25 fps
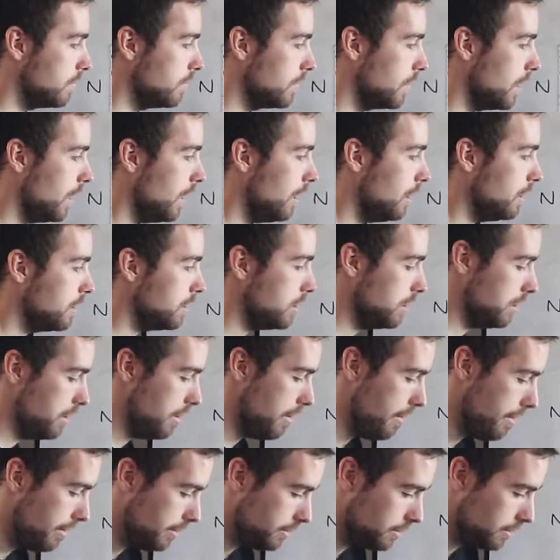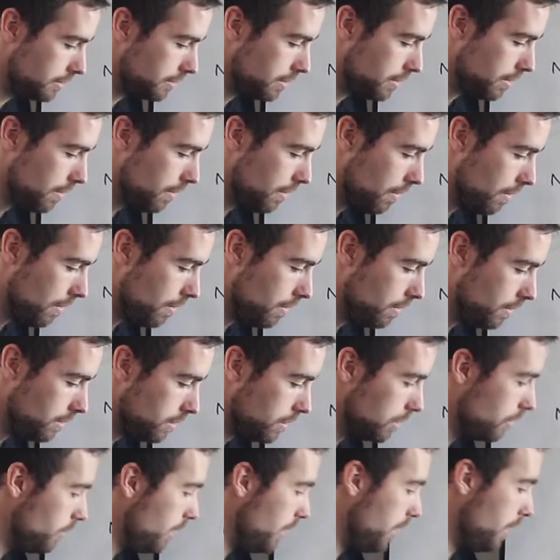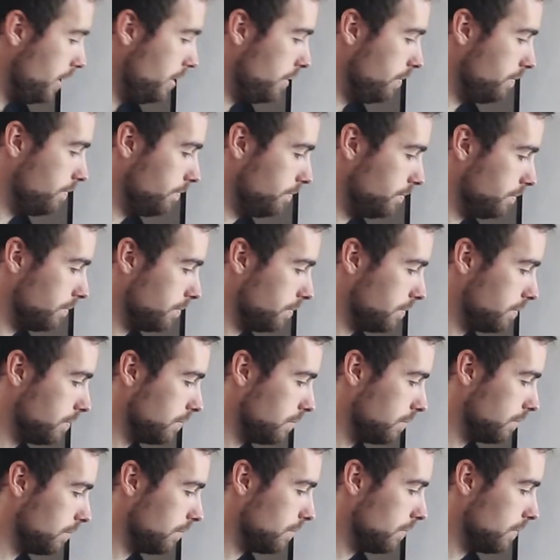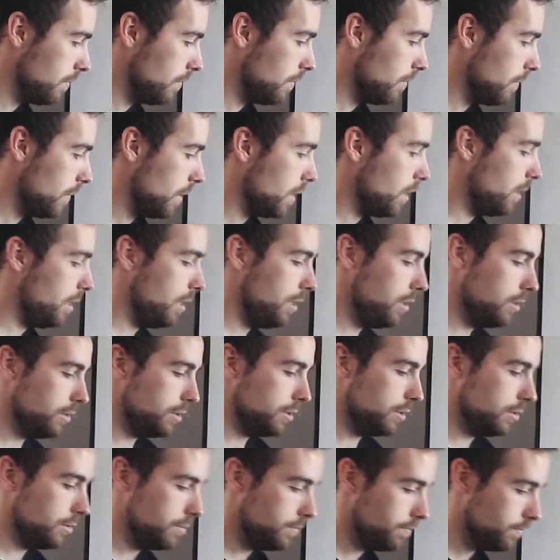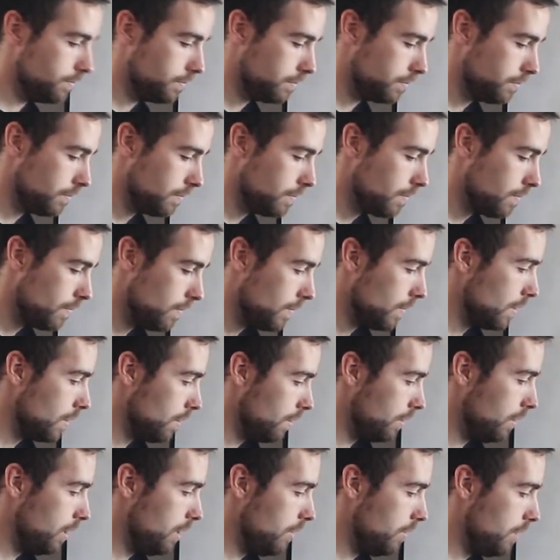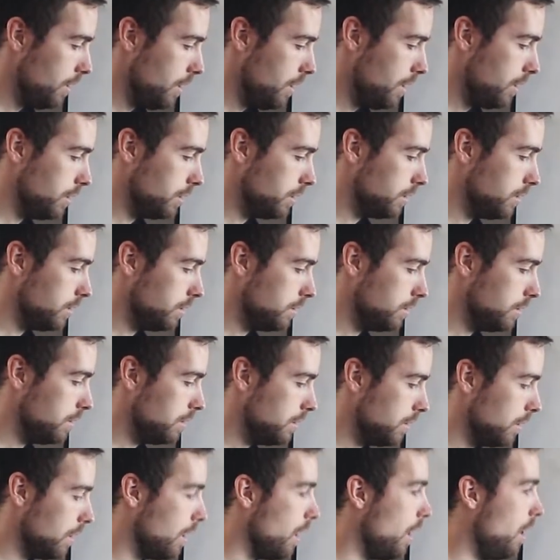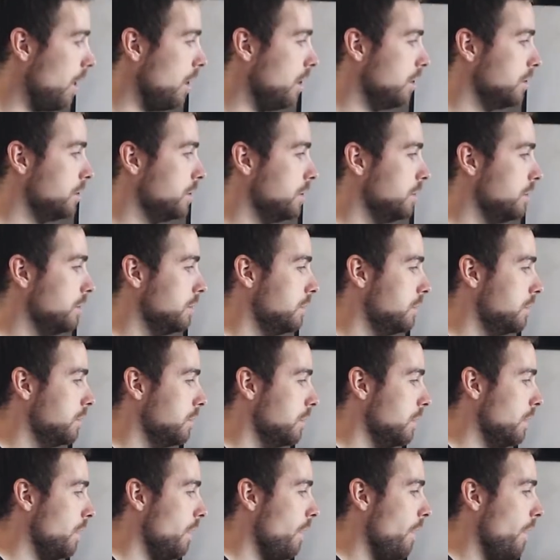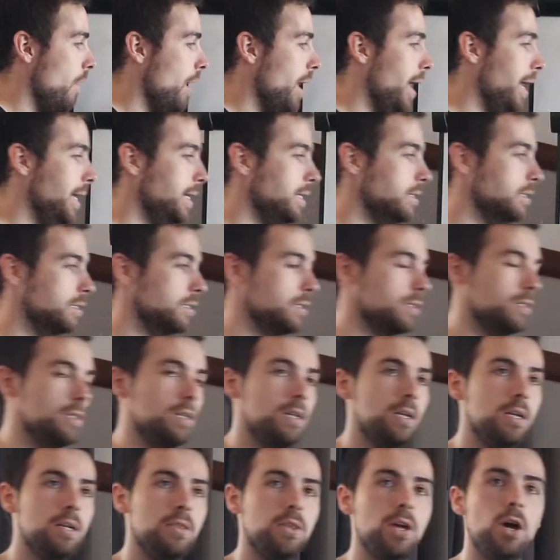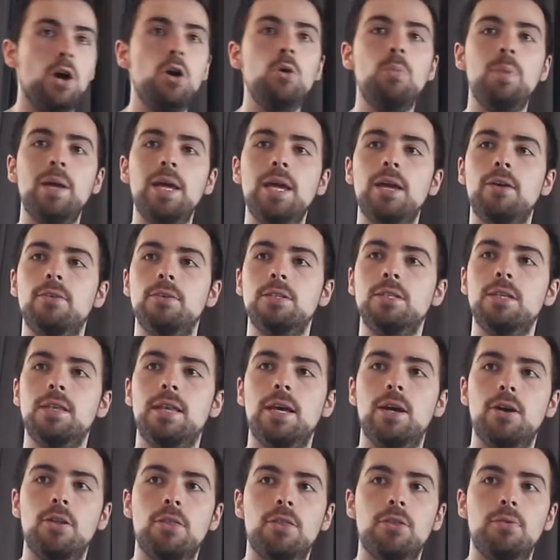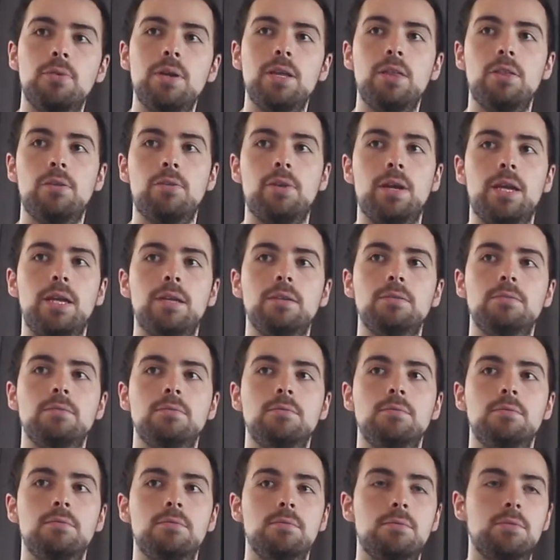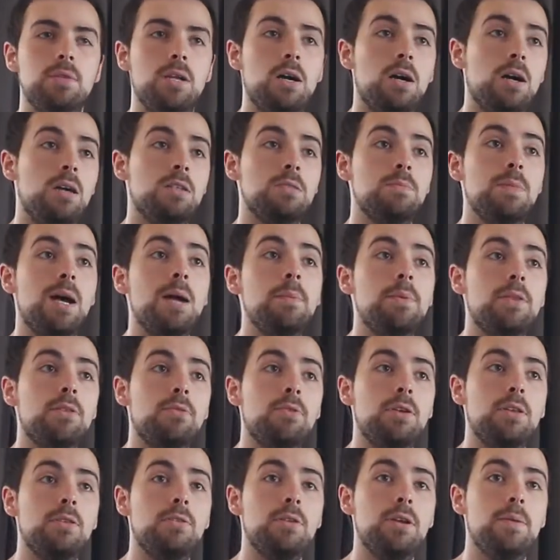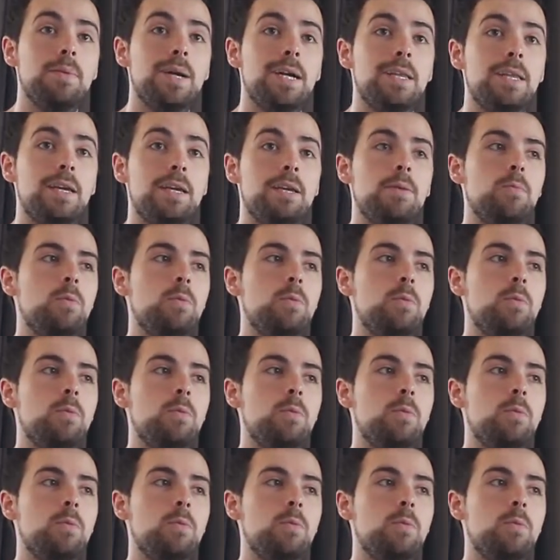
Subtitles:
heart, queen, heart, low heart, heart, ace. The hope here is that they are 3-3. The hearts might be 3-3, might they? In